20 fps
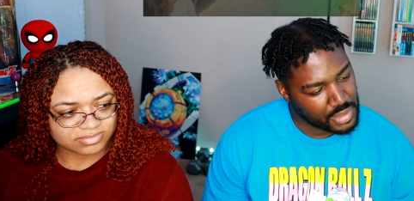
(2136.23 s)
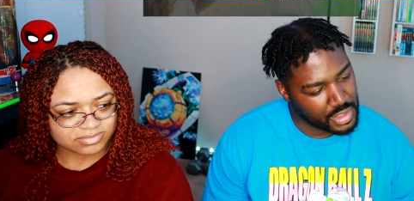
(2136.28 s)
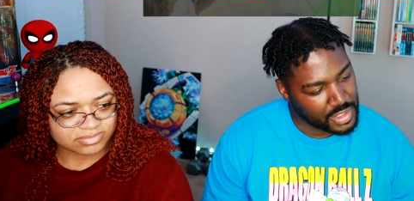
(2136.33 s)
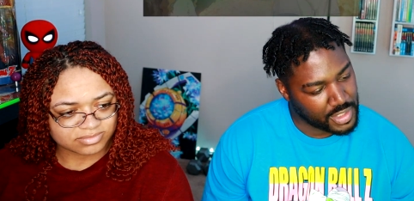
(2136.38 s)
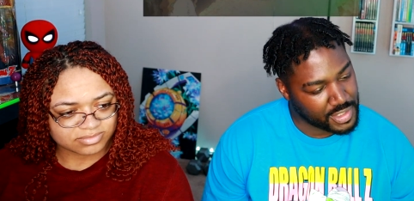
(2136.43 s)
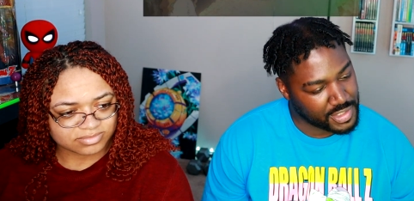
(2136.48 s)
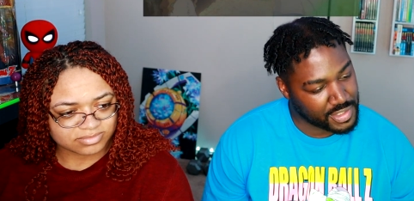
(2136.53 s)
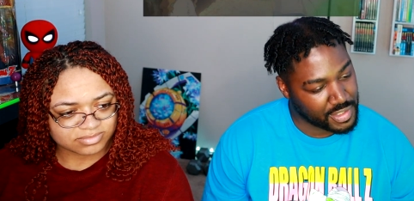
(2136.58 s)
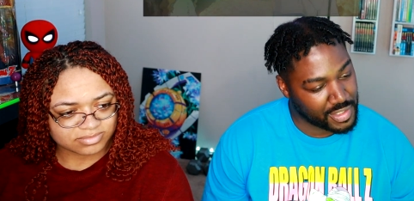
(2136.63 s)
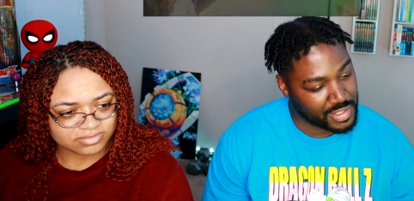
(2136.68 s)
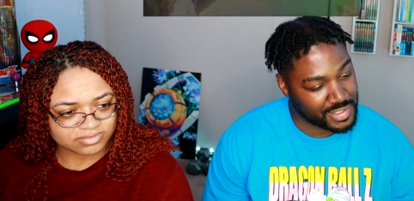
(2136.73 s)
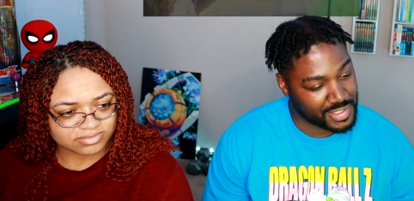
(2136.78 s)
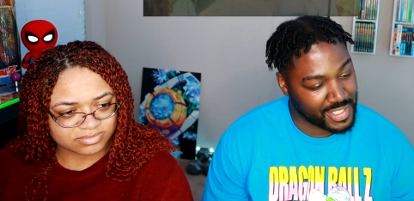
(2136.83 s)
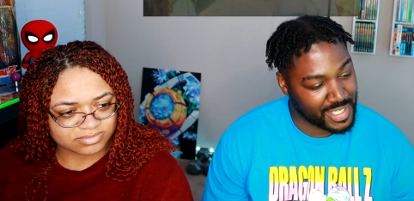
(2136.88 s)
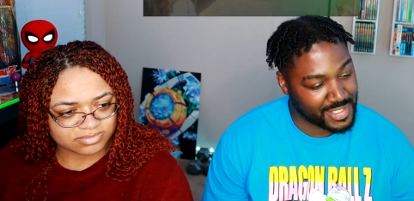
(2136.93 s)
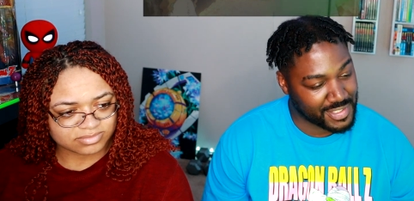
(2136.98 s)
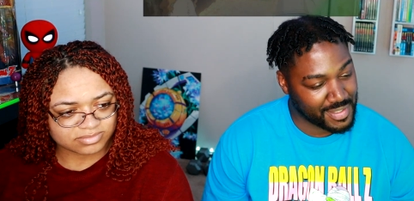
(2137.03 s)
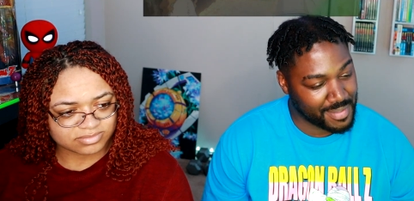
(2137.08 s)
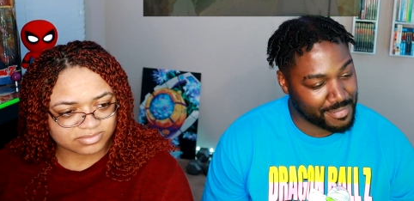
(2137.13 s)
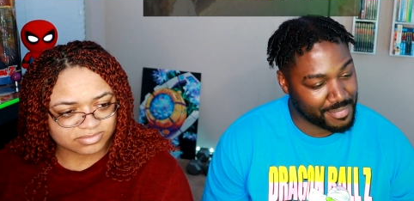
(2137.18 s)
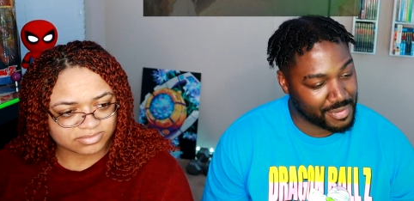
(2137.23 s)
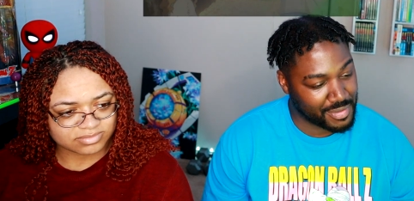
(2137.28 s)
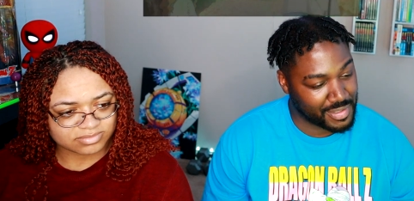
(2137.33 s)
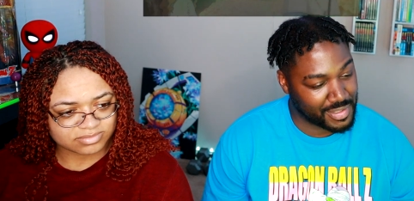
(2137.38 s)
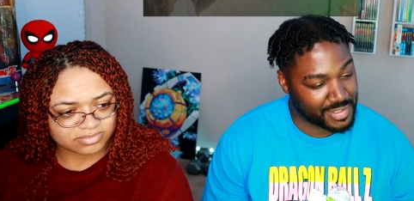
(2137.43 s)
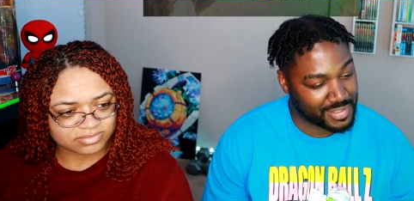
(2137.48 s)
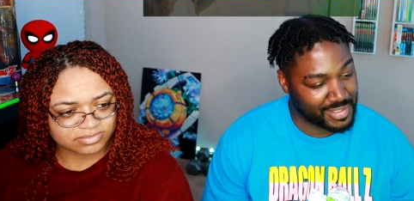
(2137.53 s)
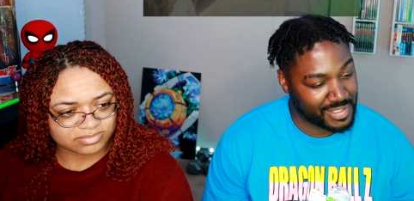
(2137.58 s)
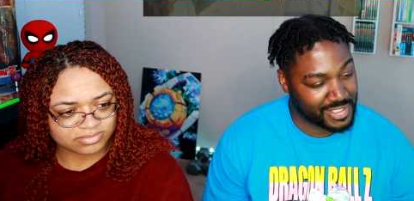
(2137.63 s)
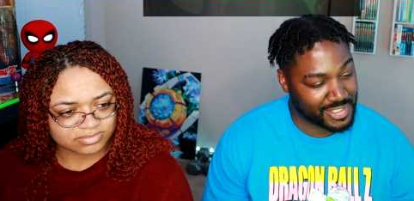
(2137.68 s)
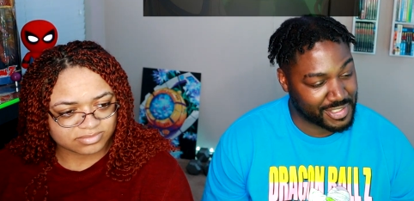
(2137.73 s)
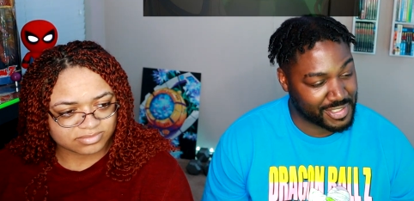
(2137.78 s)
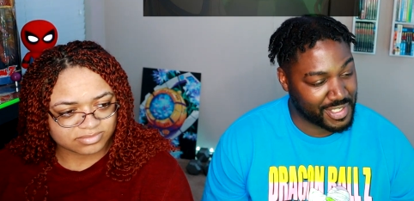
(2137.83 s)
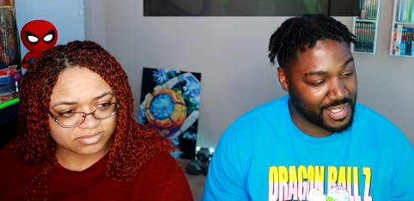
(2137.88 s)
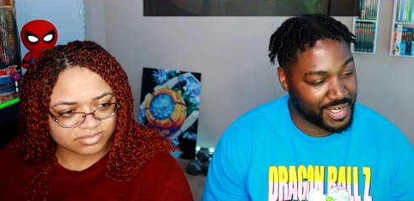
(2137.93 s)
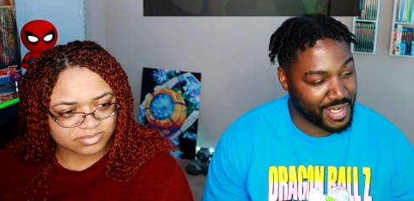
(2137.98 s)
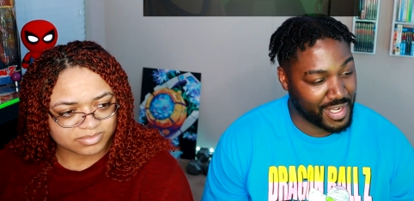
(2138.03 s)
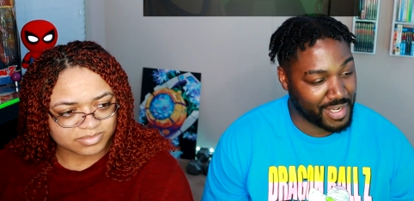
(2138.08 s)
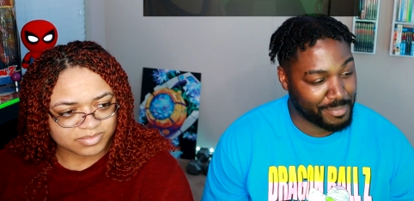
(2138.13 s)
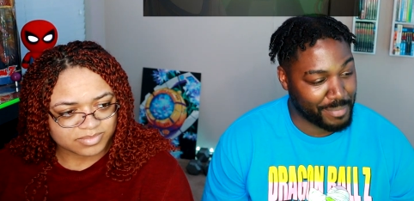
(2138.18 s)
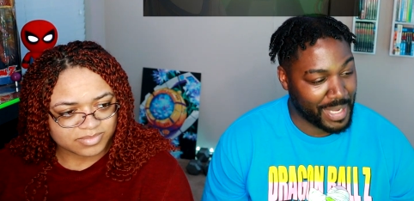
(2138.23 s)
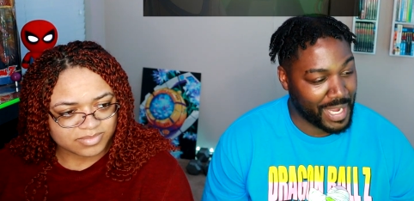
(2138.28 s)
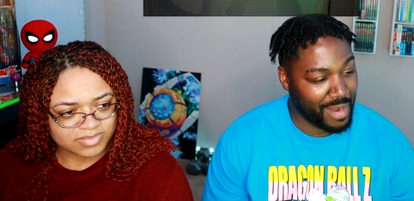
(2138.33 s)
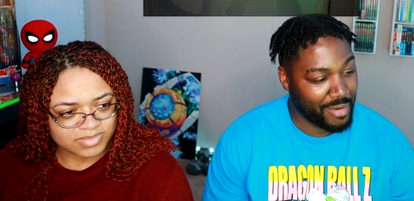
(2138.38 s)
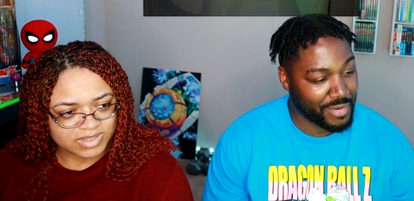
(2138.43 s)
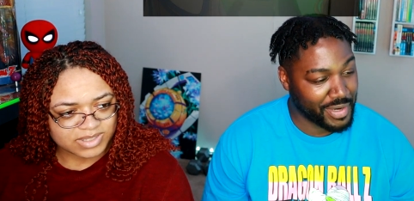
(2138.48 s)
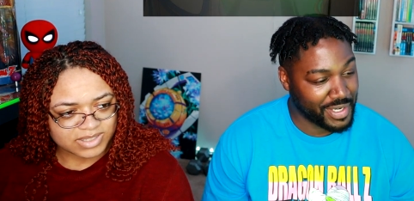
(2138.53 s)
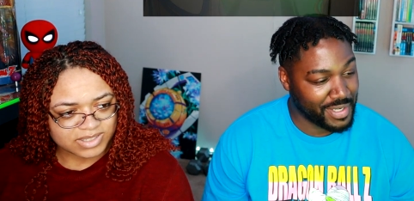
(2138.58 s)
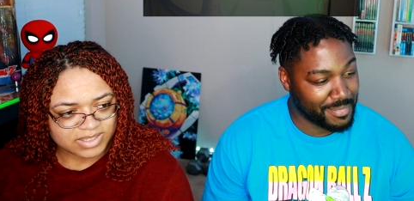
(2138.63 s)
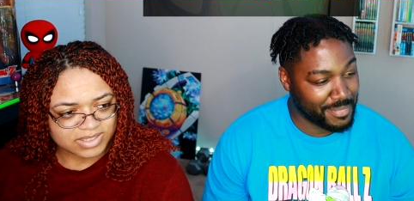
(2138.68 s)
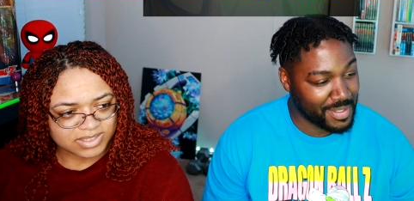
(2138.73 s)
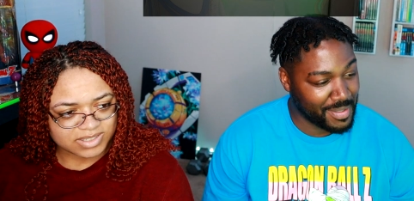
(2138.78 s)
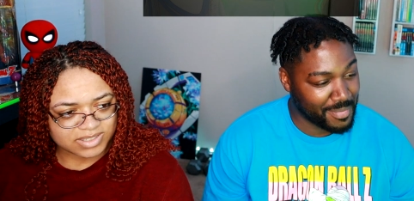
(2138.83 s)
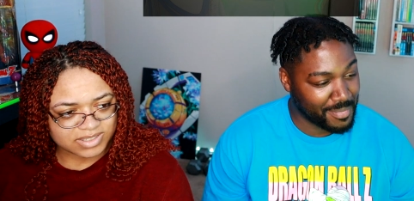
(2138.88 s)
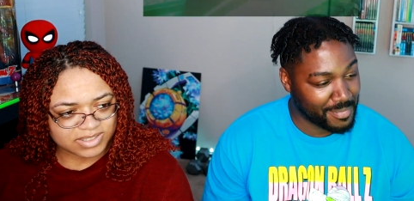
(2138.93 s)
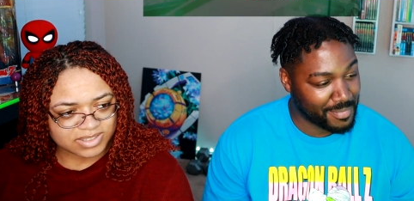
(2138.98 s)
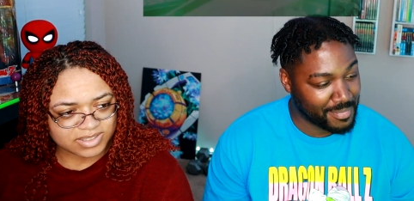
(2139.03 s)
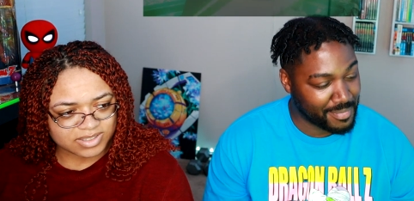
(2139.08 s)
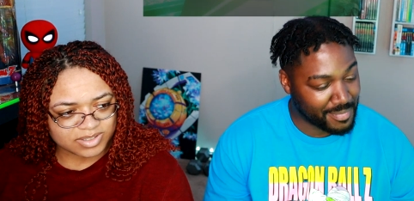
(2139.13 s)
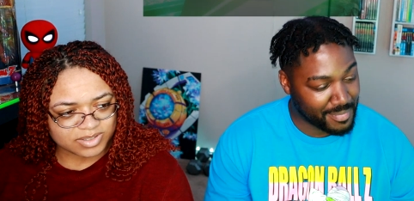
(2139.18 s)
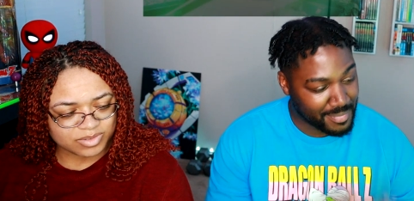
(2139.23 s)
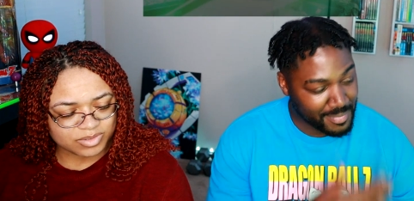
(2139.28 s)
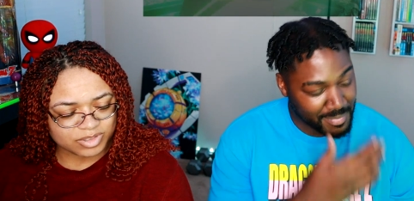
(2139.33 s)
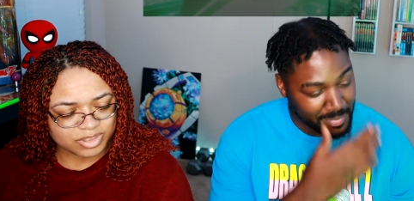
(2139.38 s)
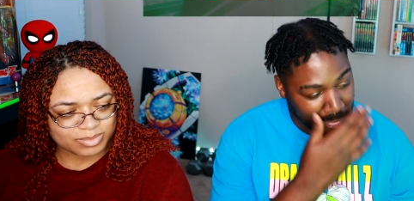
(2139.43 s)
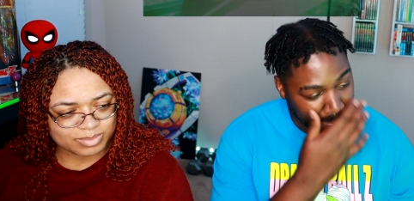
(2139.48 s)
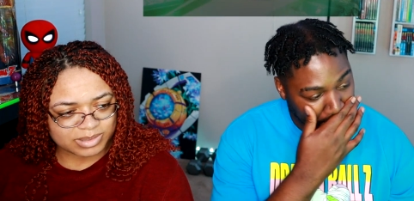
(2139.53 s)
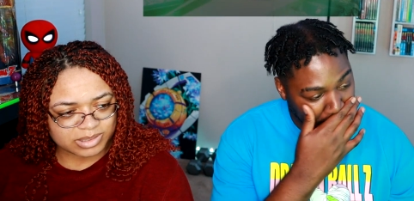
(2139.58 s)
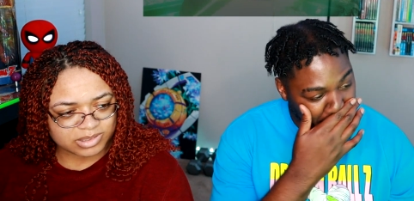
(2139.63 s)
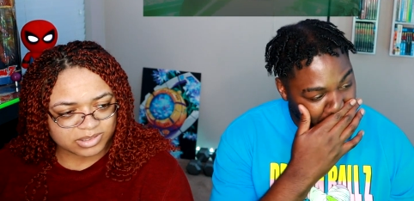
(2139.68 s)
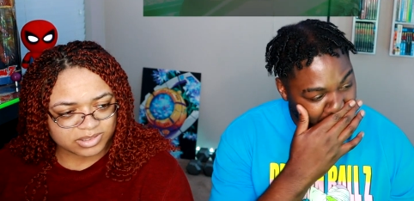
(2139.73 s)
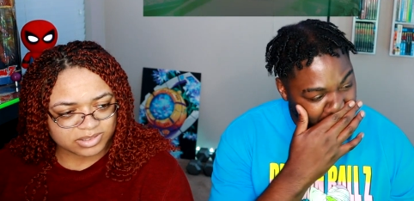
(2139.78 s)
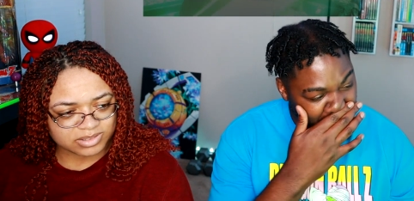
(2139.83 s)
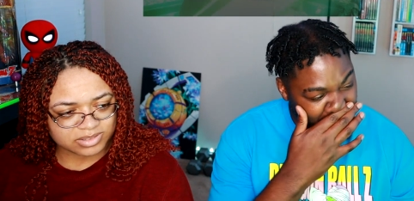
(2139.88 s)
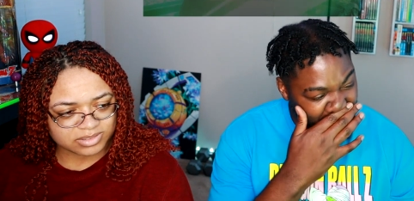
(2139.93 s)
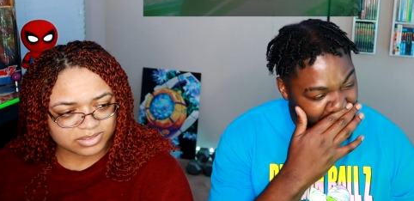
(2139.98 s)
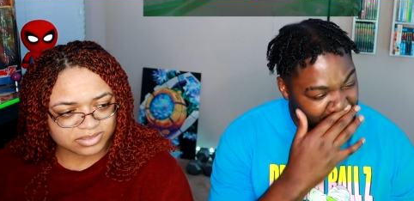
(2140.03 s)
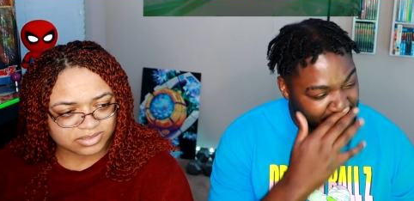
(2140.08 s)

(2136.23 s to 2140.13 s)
Speaker 1: Is that something that's gonna power him up? Is it a new spell?